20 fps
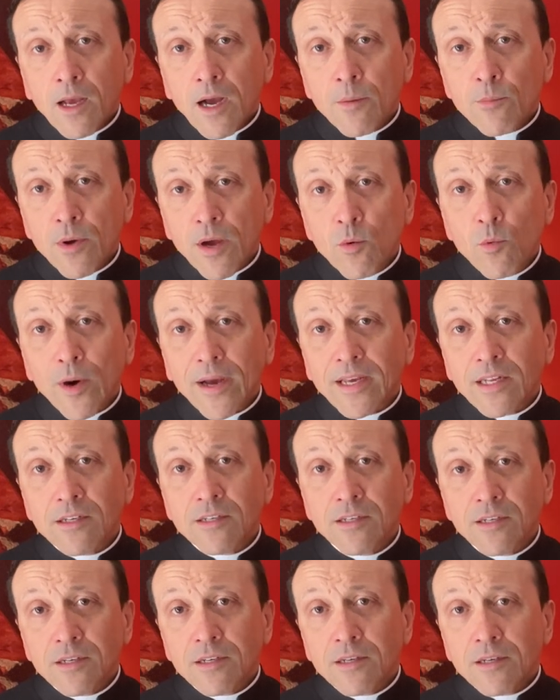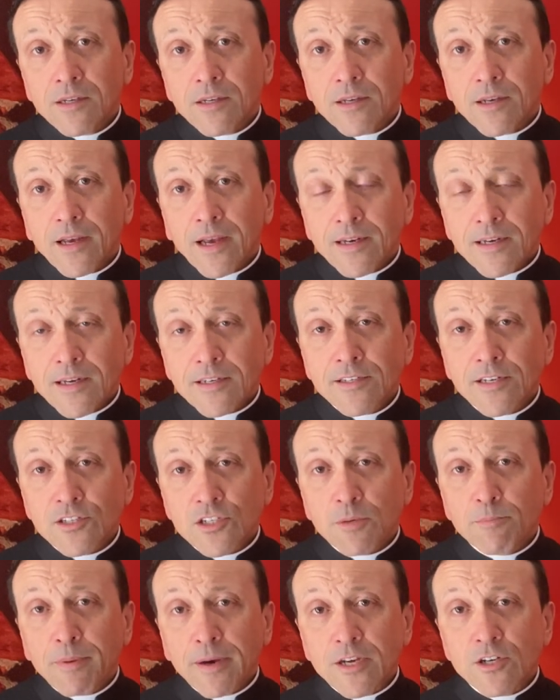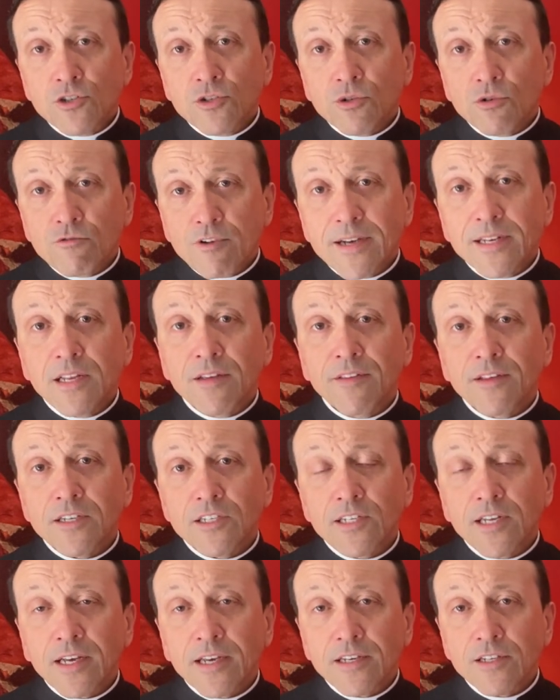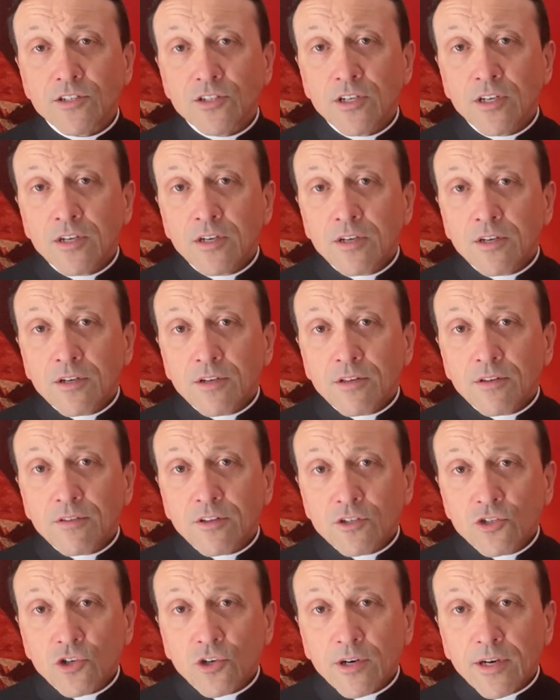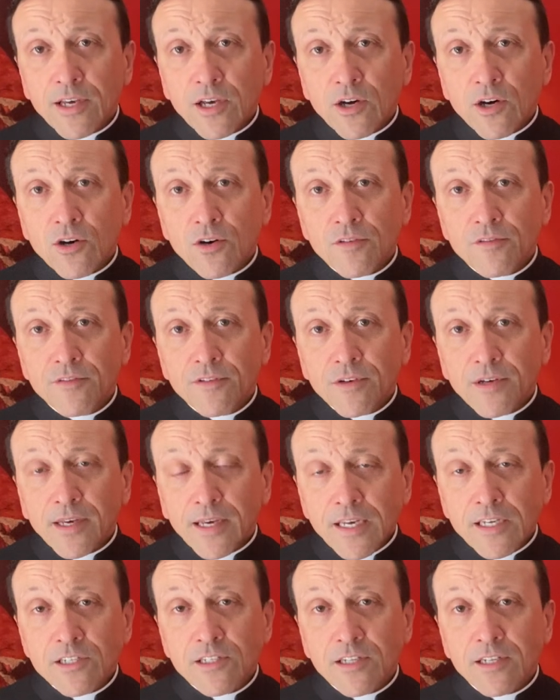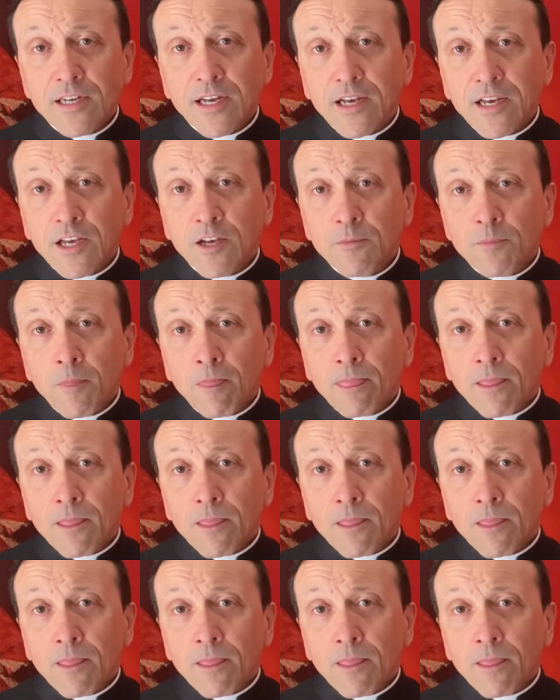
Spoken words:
And we await in anticipation already these days the joy of Easter Day,